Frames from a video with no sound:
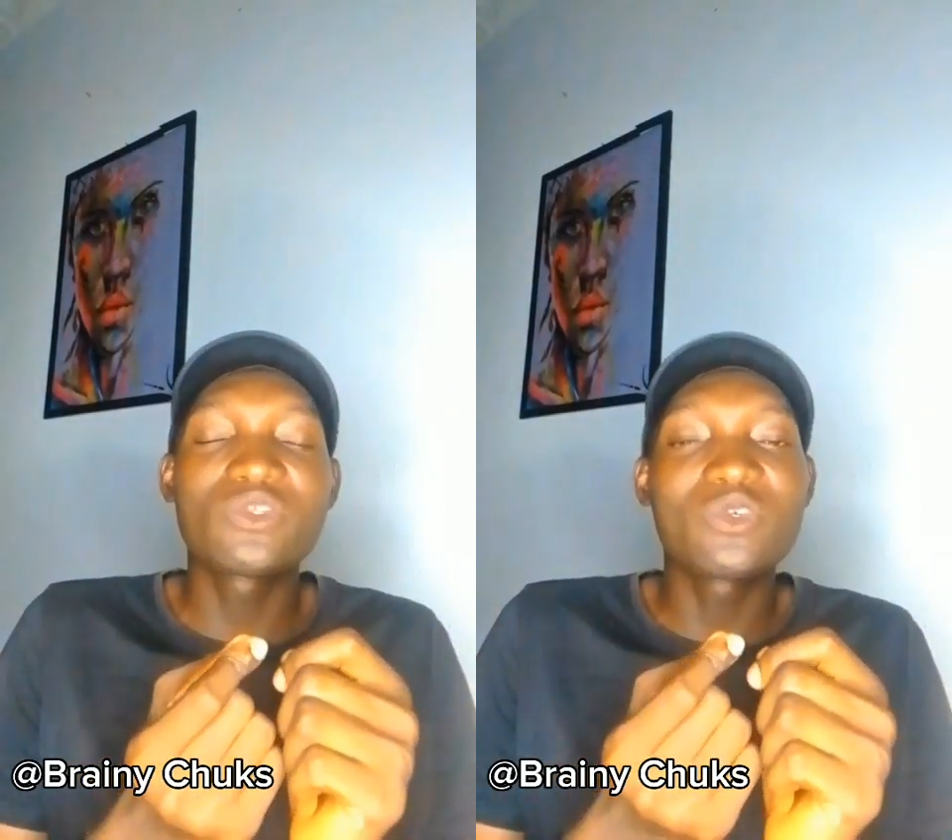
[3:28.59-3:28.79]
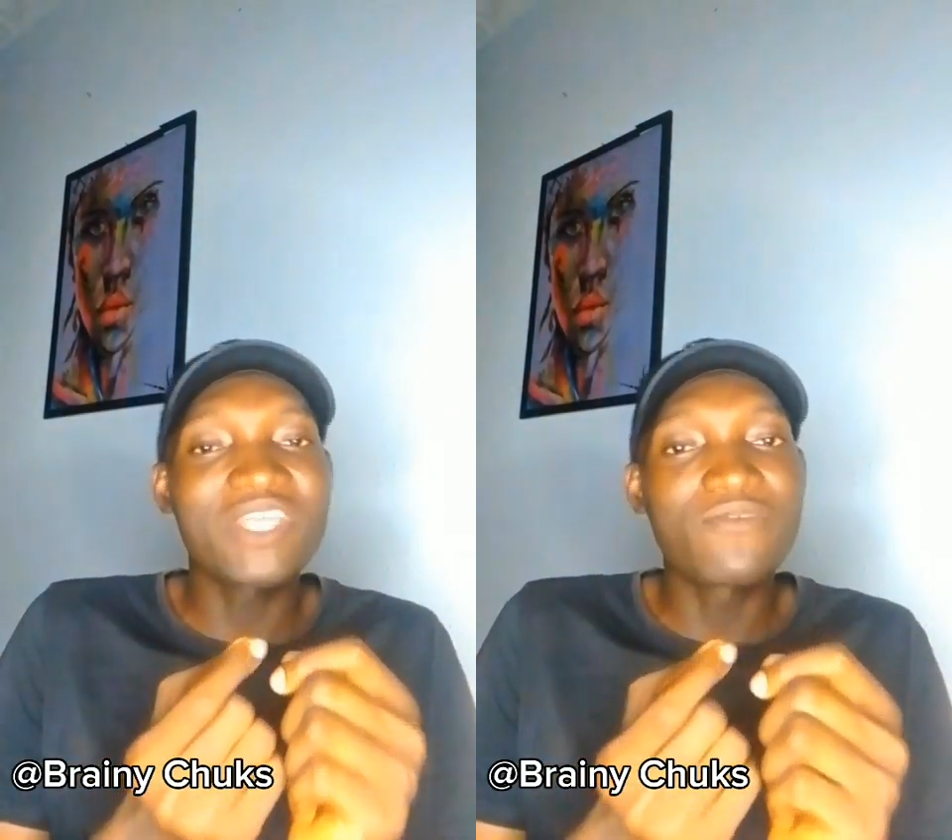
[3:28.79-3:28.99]

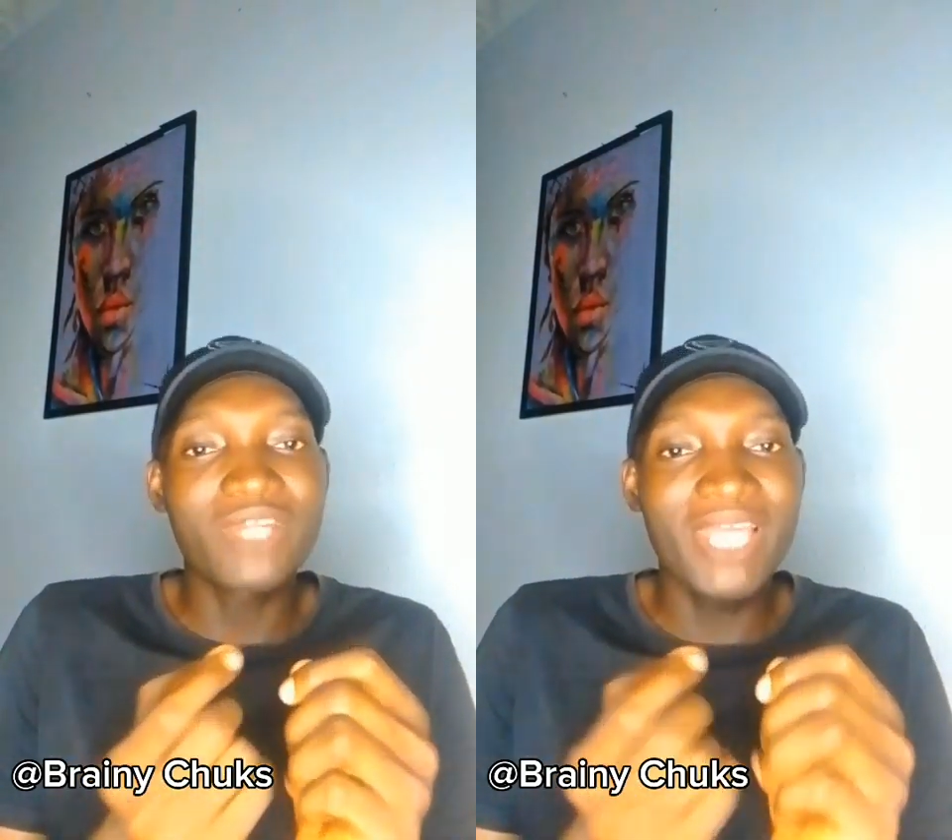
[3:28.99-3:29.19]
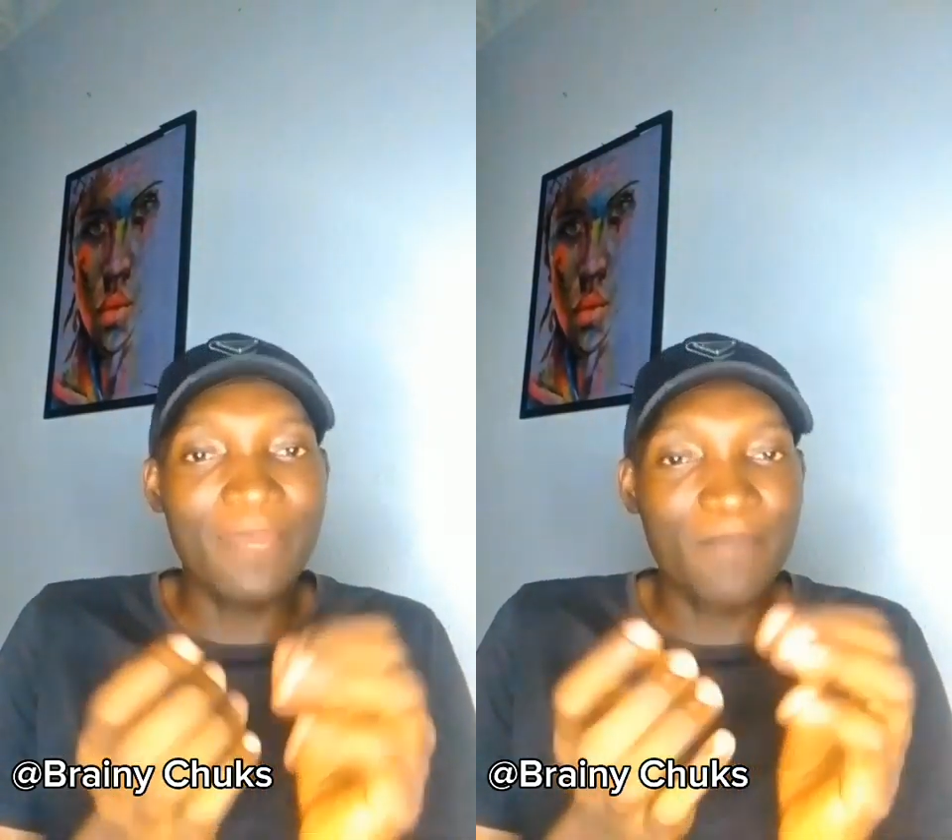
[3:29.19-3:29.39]
not
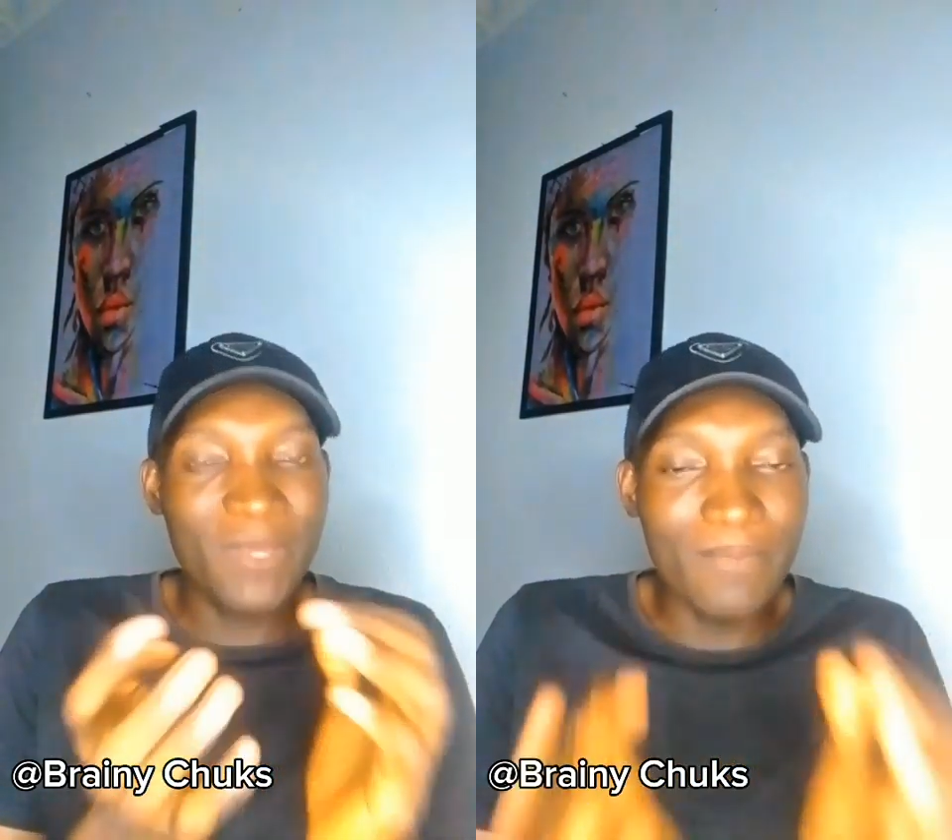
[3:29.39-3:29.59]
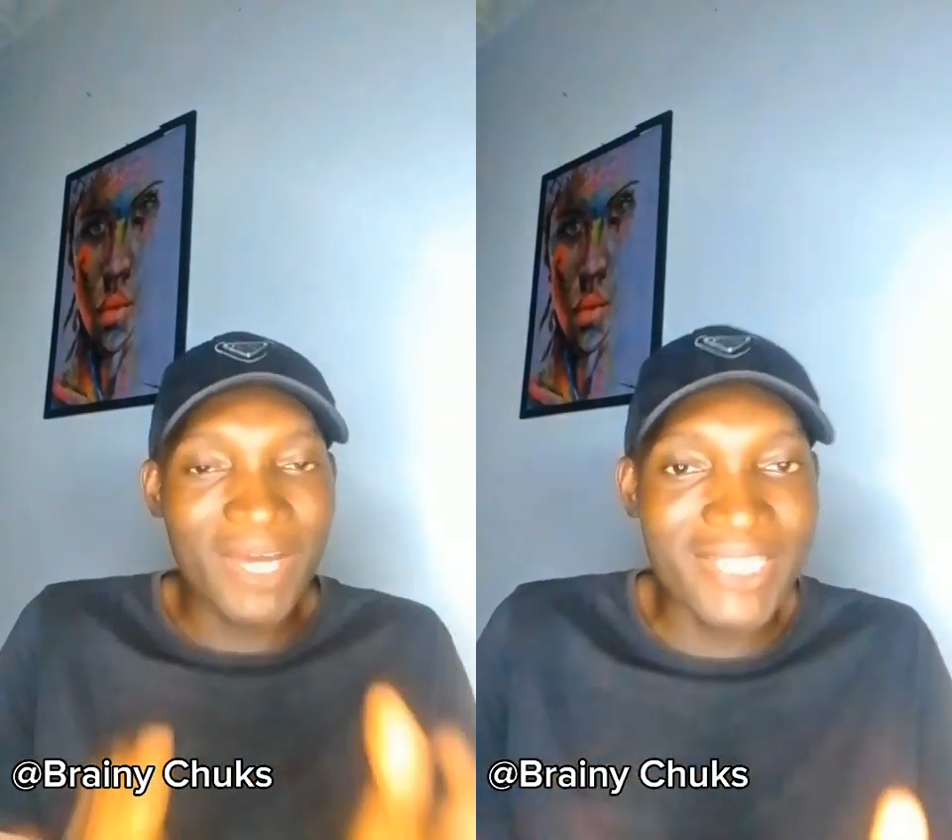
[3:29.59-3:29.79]
even
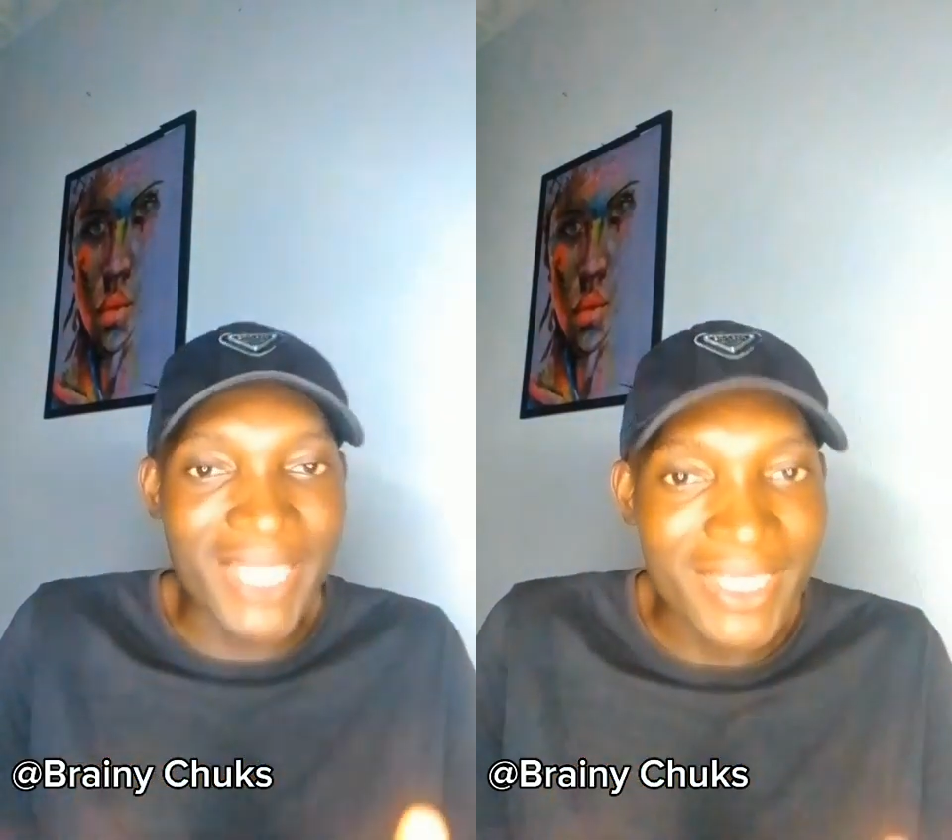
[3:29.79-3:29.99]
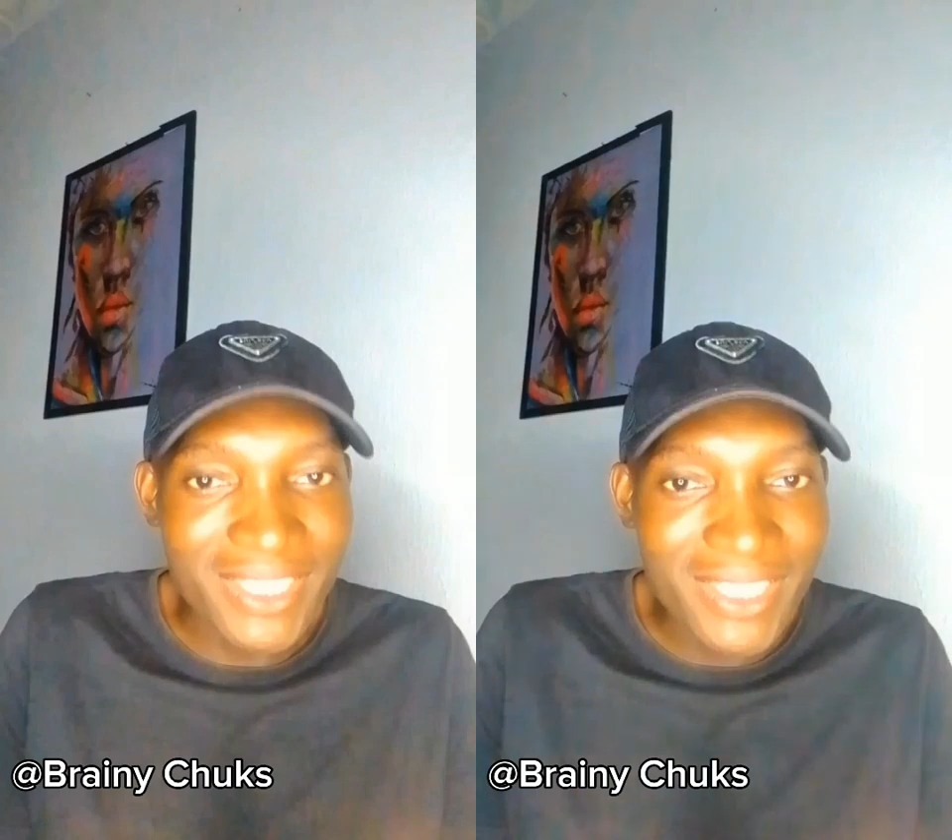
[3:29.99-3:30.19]
helping
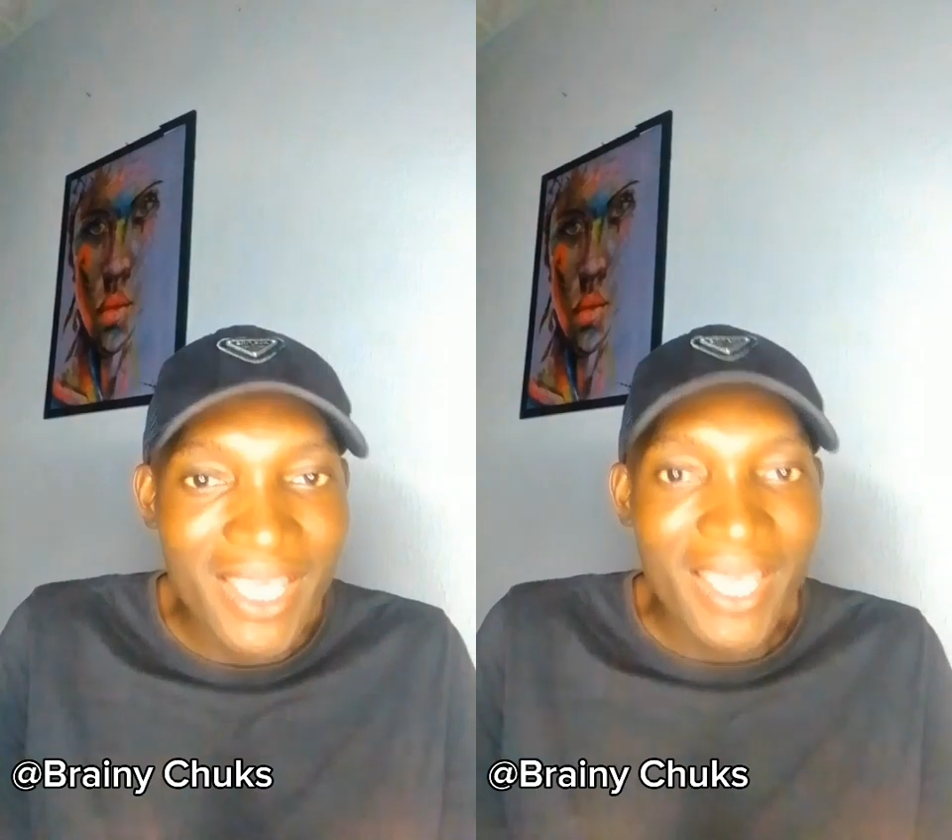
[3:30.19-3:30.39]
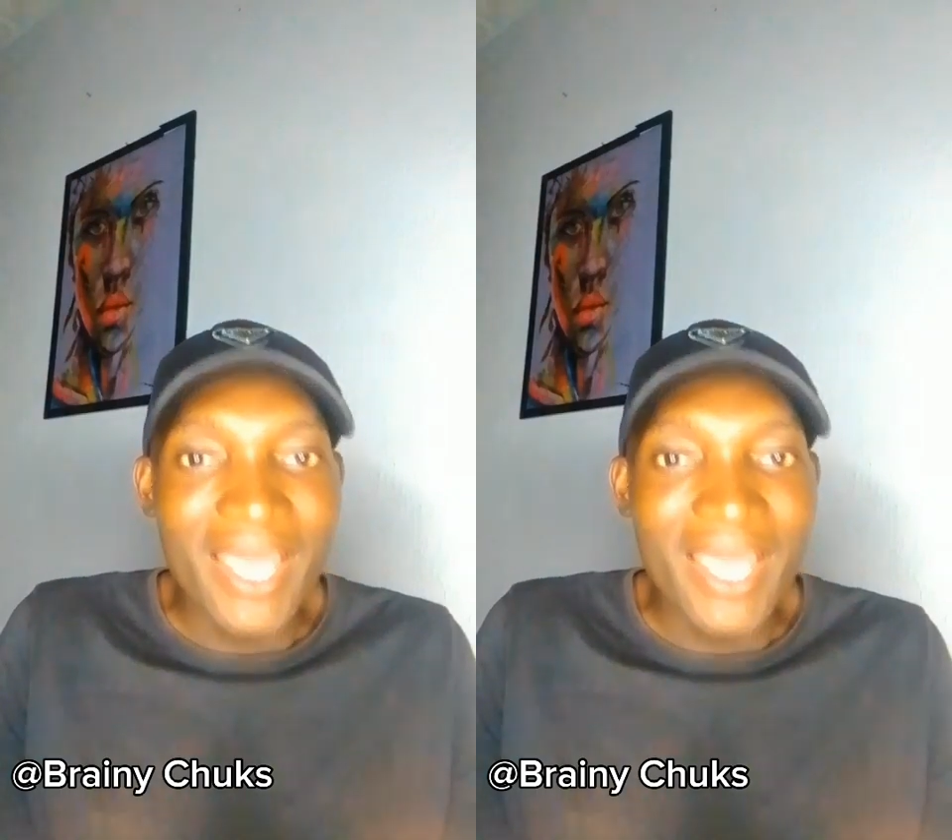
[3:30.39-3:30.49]
matters?